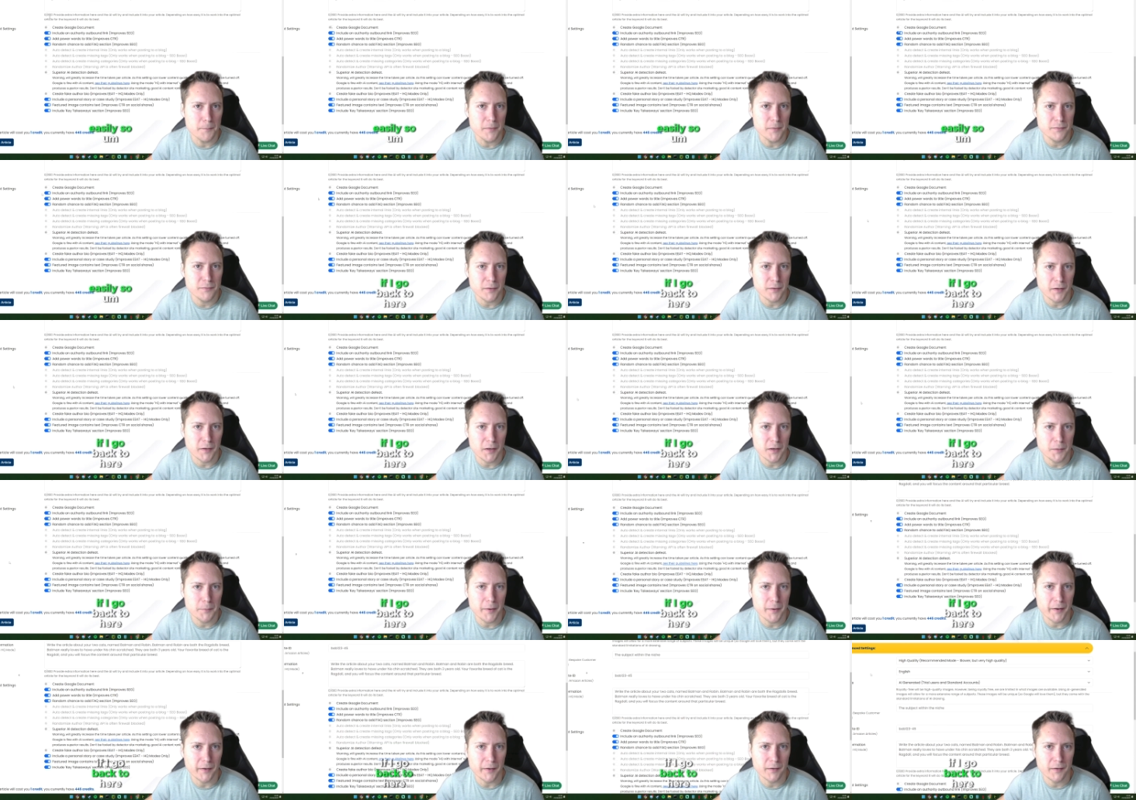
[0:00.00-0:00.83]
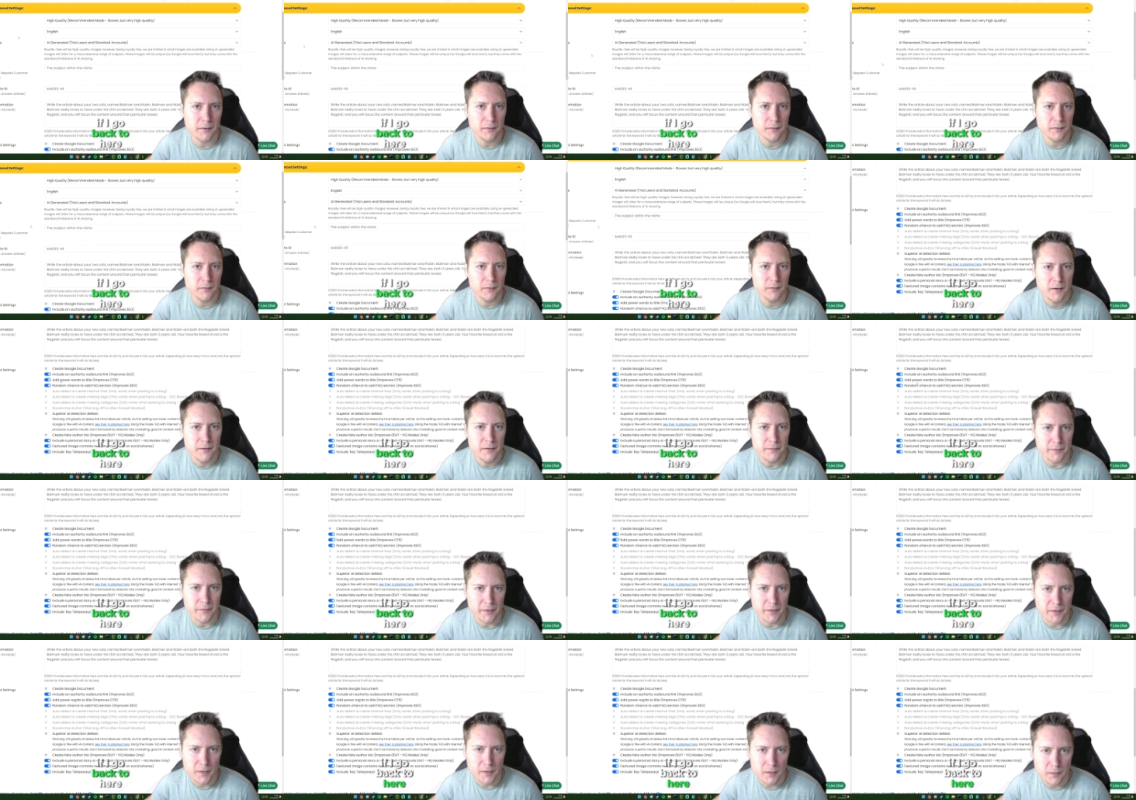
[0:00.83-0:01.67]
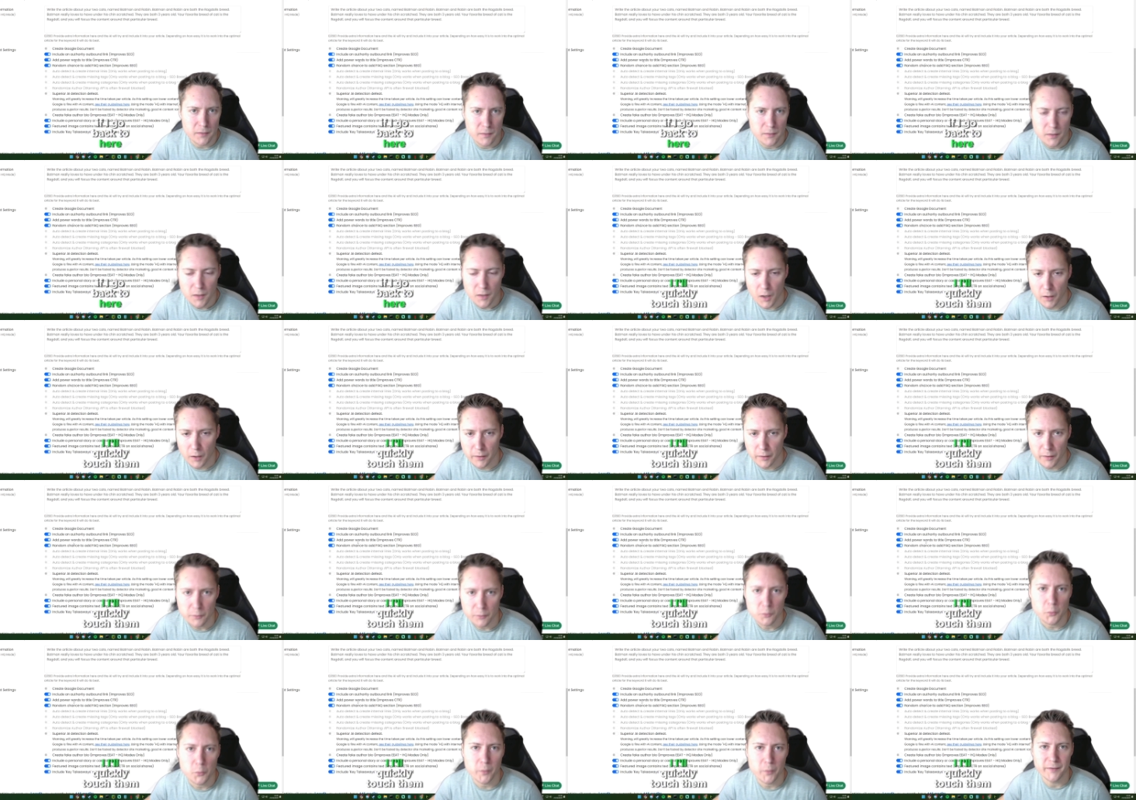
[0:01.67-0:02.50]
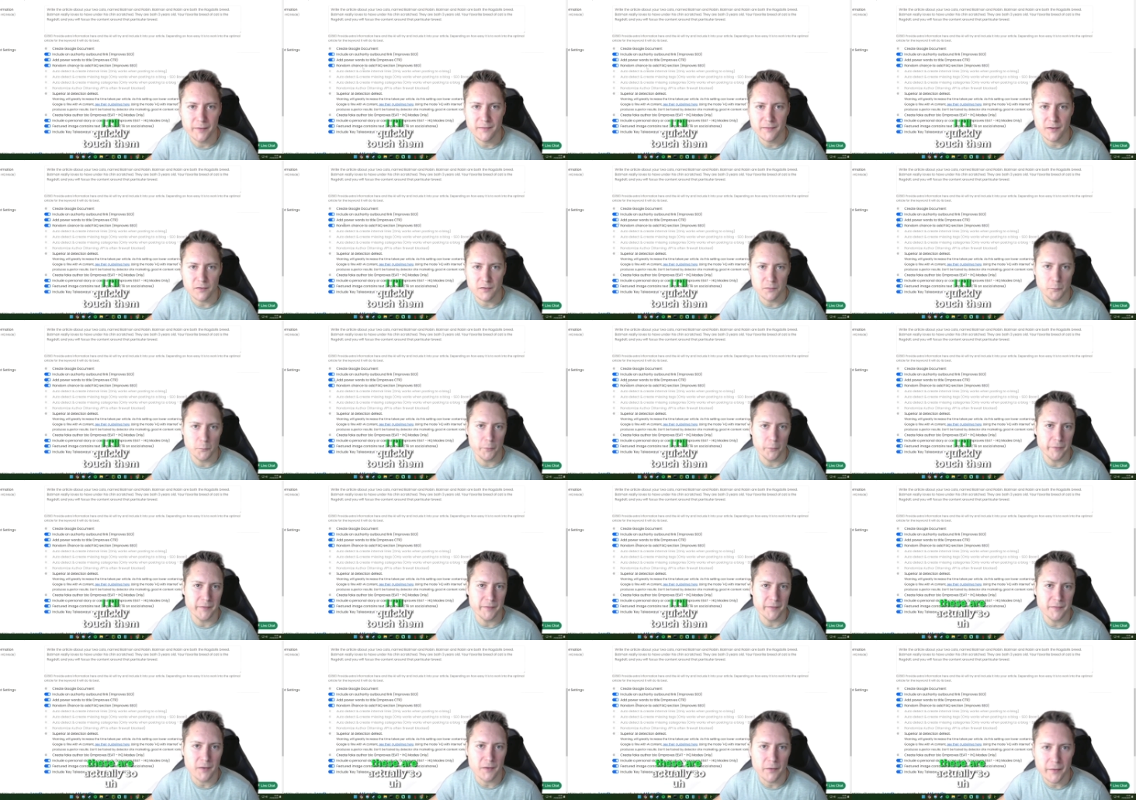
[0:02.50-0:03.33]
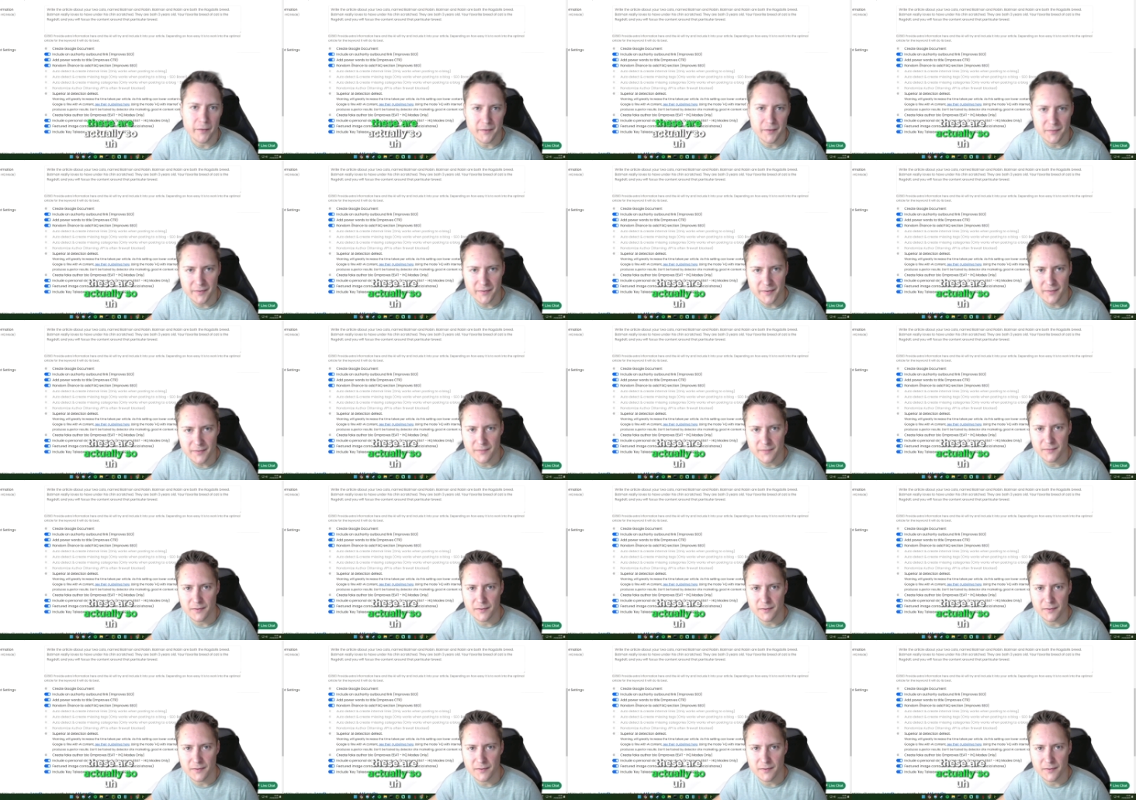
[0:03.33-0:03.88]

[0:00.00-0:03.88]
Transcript: if I go back to here, I'll quickly touch on what these are actually.